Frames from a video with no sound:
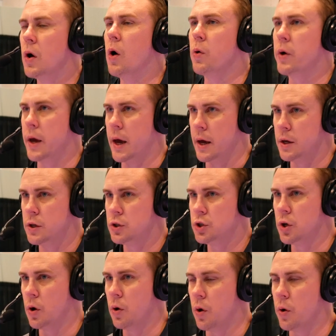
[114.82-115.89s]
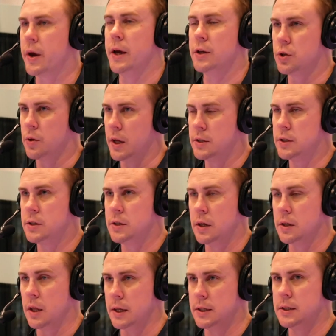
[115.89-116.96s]
Okay, so
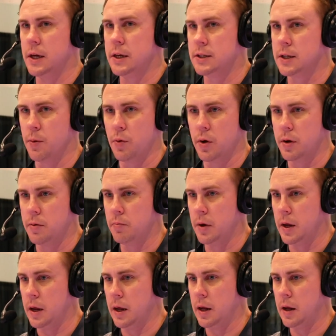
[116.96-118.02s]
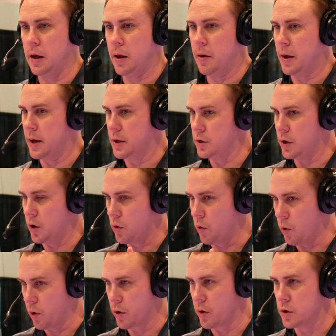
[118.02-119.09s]
let's say someone
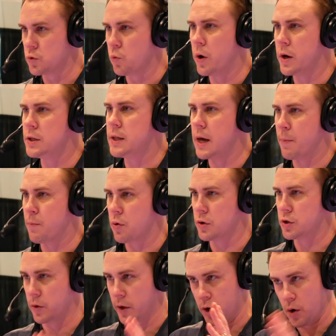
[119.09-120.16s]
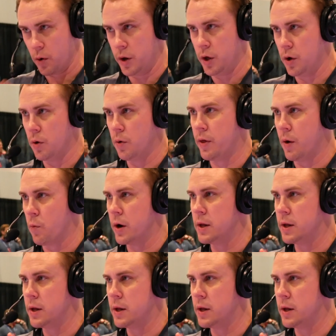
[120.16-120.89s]
orders. What is that? So they go to you. Then